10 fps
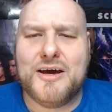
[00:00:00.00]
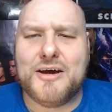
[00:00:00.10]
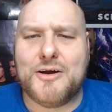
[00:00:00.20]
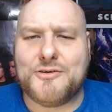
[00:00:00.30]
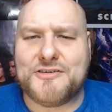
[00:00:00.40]

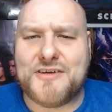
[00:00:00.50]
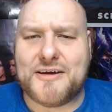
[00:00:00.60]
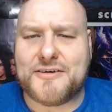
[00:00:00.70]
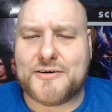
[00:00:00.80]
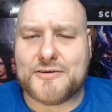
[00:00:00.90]
you're just not
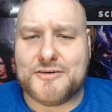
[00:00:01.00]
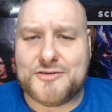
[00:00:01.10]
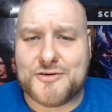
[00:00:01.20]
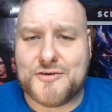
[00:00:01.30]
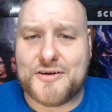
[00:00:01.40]
entirely
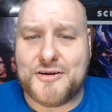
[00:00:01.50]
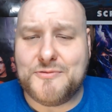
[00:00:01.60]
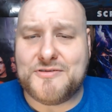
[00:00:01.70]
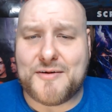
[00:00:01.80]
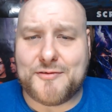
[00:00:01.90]
sure, then you
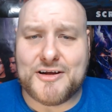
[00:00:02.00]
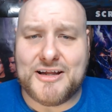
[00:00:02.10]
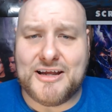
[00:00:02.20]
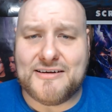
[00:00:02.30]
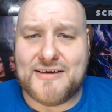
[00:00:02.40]
definitely
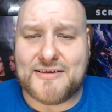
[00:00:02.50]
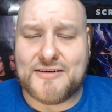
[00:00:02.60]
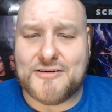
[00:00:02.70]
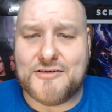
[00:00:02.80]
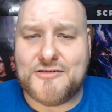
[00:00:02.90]
need to take
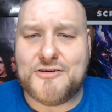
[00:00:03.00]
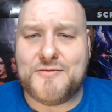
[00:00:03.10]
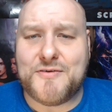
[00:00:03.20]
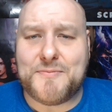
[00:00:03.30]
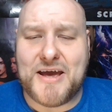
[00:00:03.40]
the
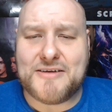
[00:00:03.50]
initiative and pay